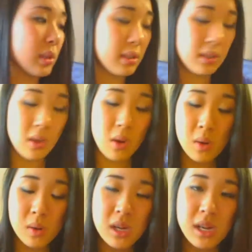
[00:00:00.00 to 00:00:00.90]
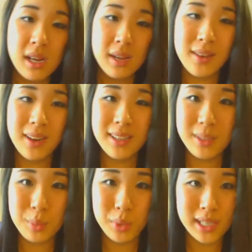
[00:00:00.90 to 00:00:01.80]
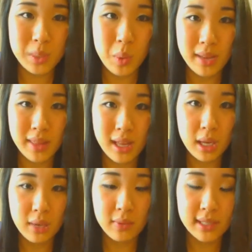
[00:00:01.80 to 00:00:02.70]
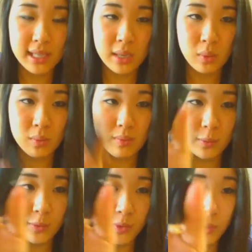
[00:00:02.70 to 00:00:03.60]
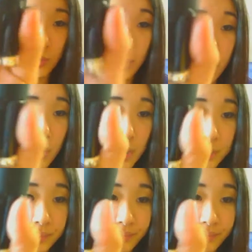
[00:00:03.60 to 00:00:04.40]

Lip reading: so not surprised why they gave this out for free. But